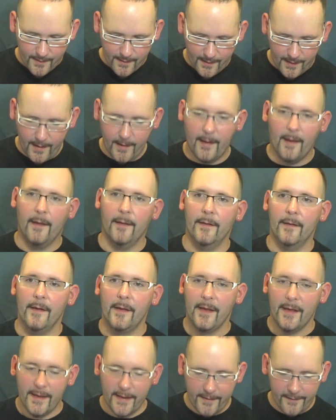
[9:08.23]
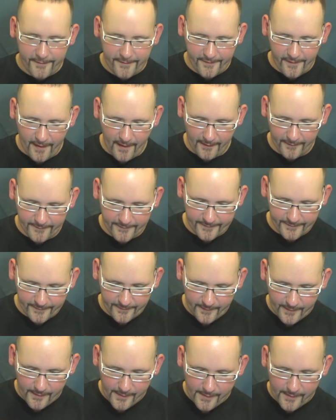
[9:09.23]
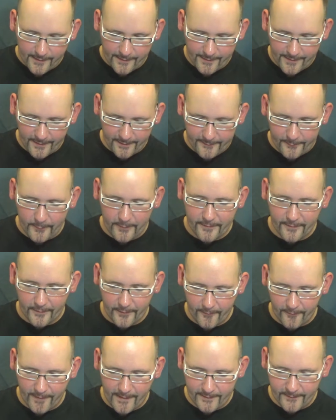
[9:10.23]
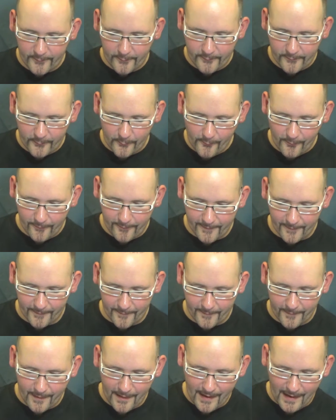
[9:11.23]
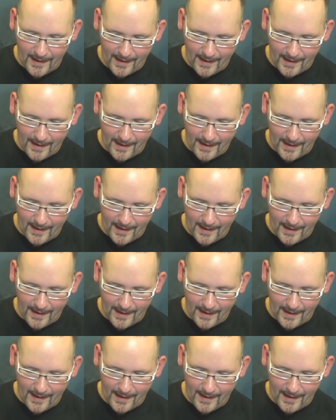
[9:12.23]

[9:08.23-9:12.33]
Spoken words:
And he says, this was a great tutorial.